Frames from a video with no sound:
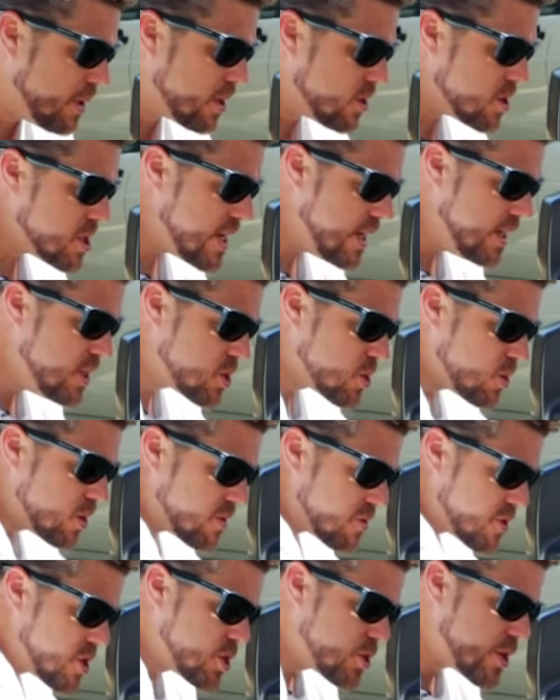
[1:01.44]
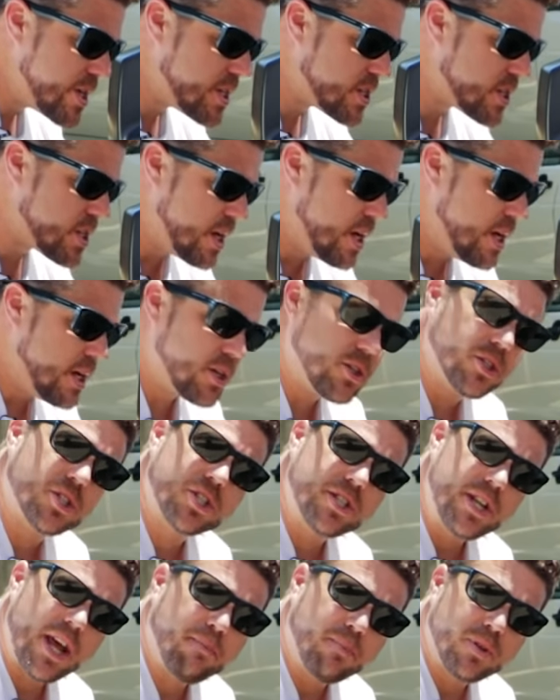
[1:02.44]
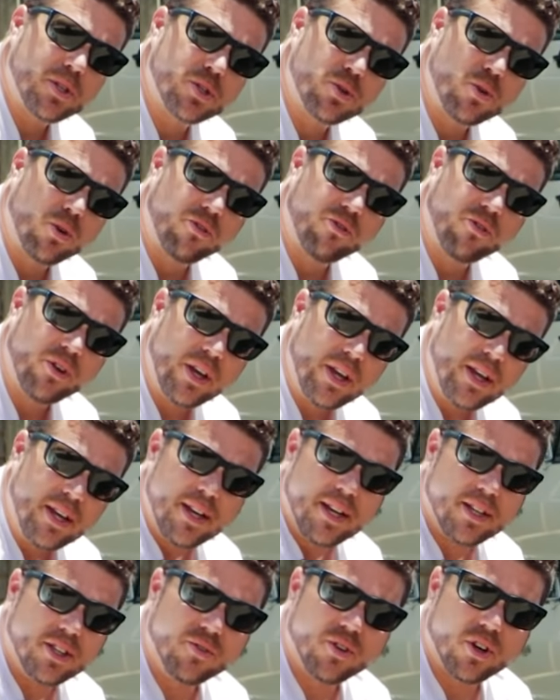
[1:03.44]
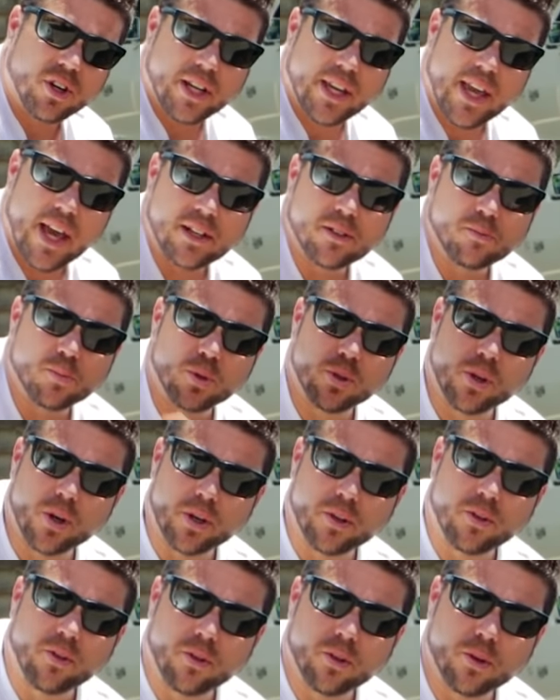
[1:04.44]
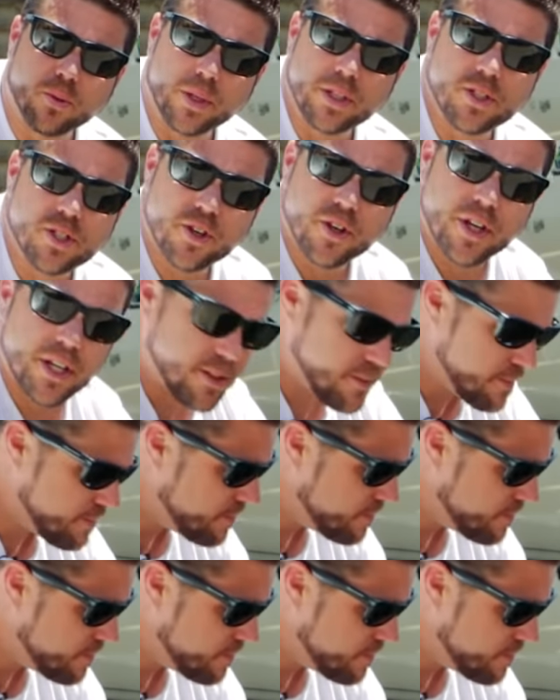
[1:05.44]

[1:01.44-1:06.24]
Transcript: because any sort of stress could snap this off and you've got a cannonball going through your windscreen.